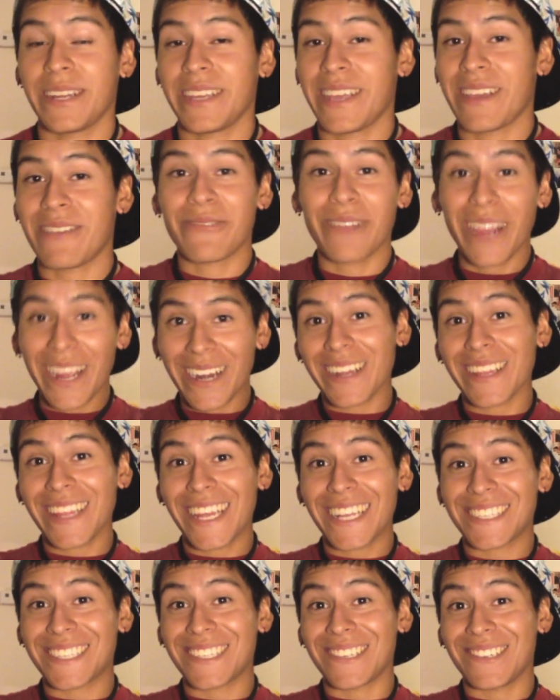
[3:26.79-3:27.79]
get right on
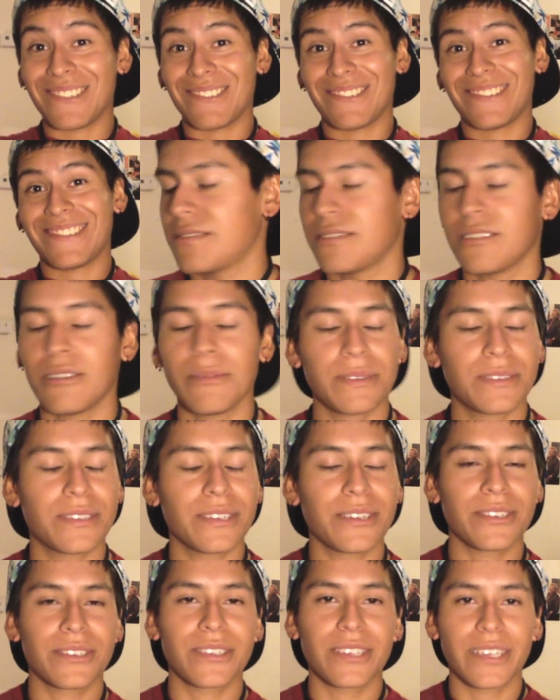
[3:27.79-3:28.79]
that soon. No, but
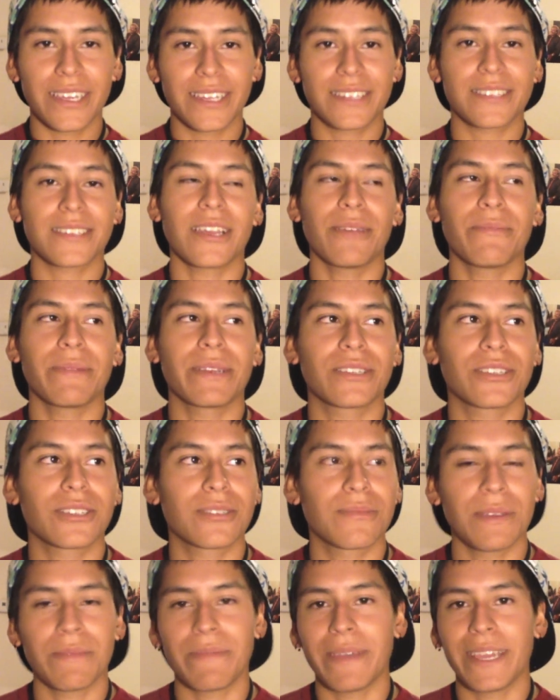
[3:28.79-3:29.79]
seriously, it's coming, just
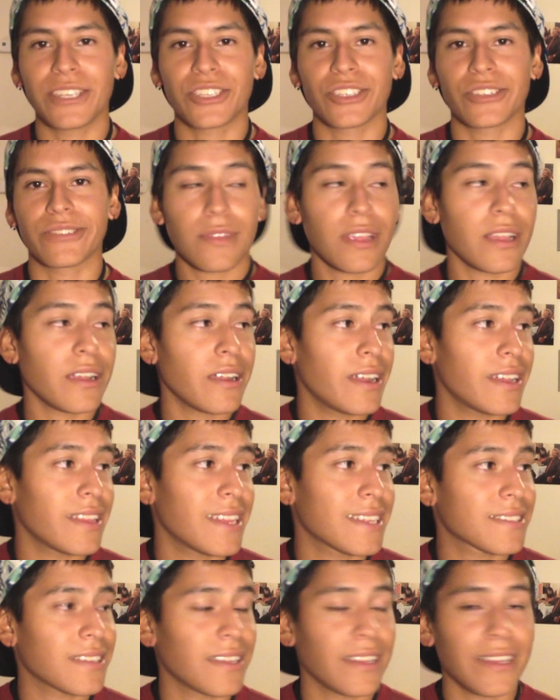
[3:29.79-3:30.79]
be patient. Alright,
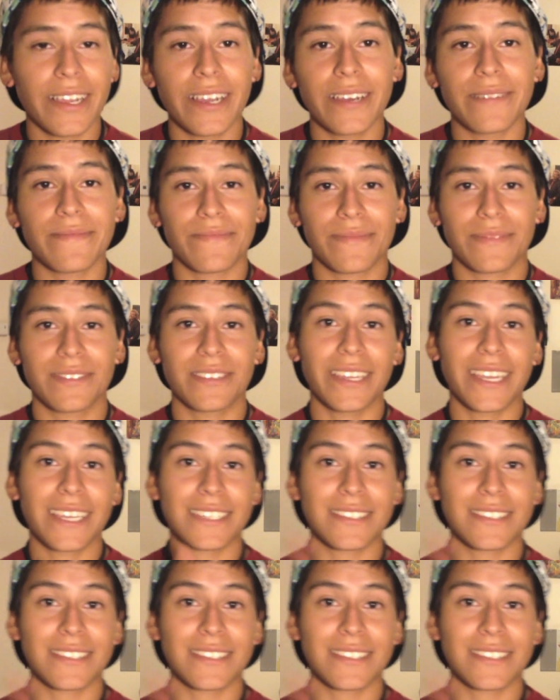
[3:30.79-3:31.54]
that's all I got. See you guys